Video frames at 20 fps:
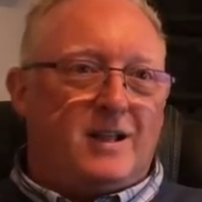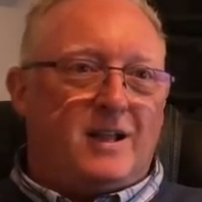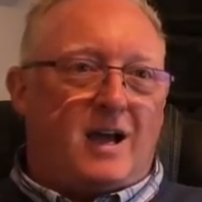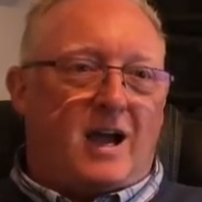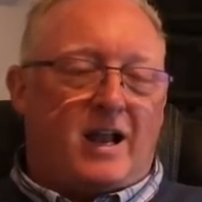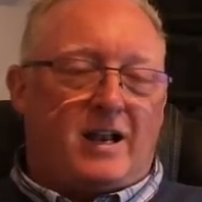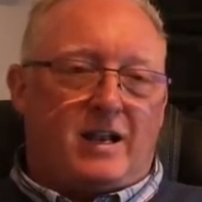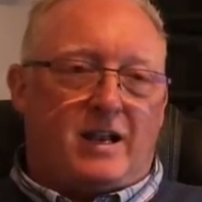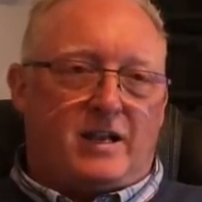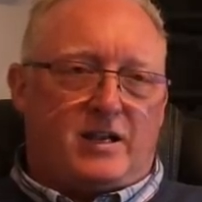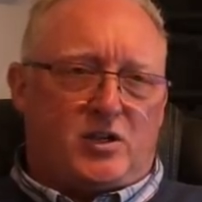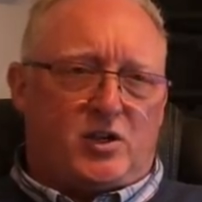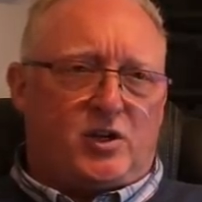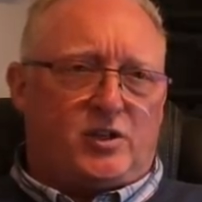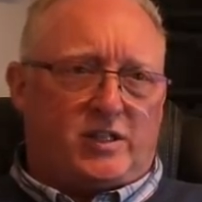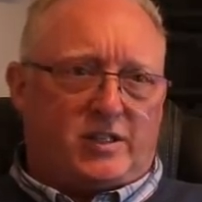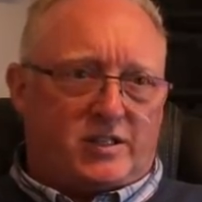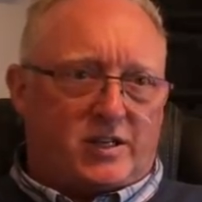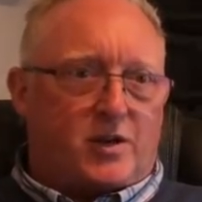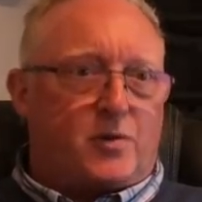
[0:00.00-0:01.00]
and it
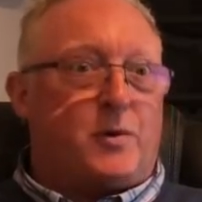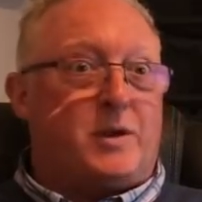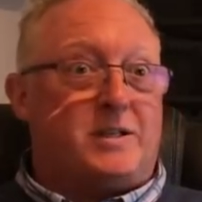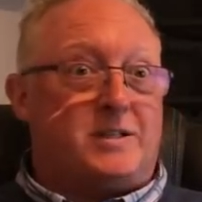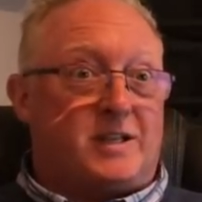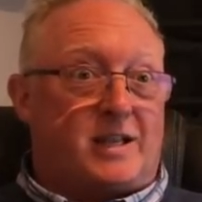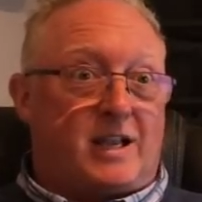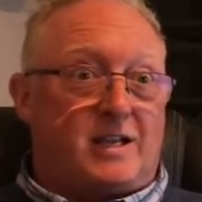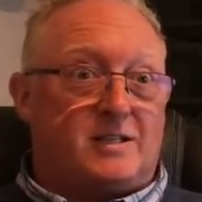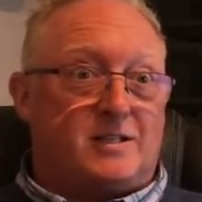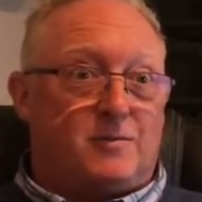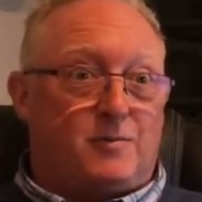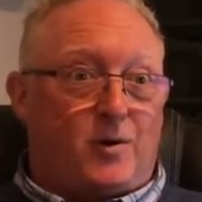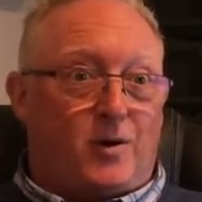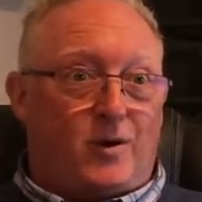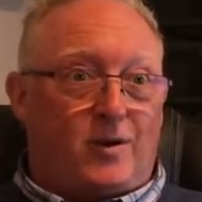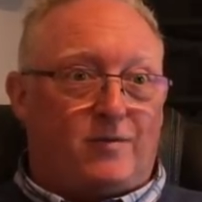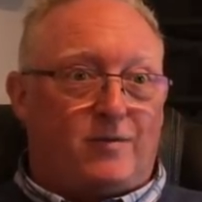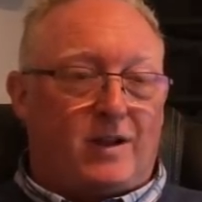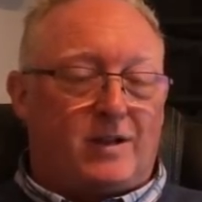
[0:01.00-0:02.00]
turned into quids against the
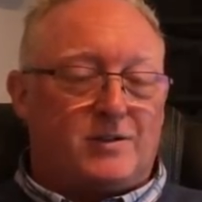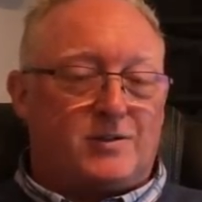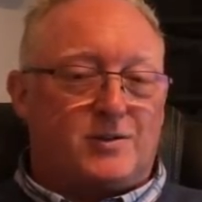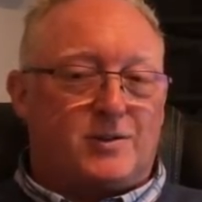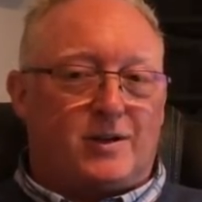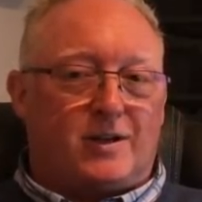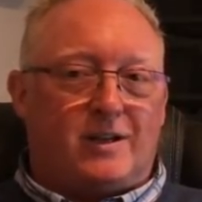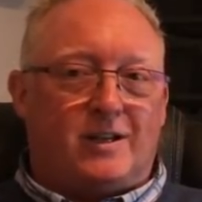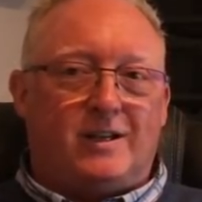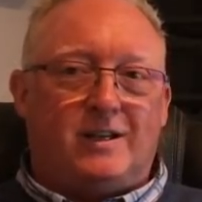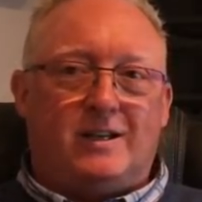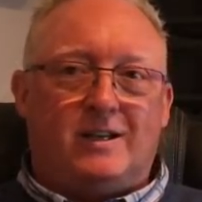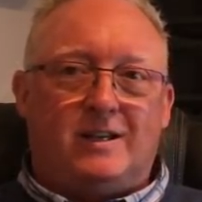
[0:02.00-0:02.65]
wall eventually.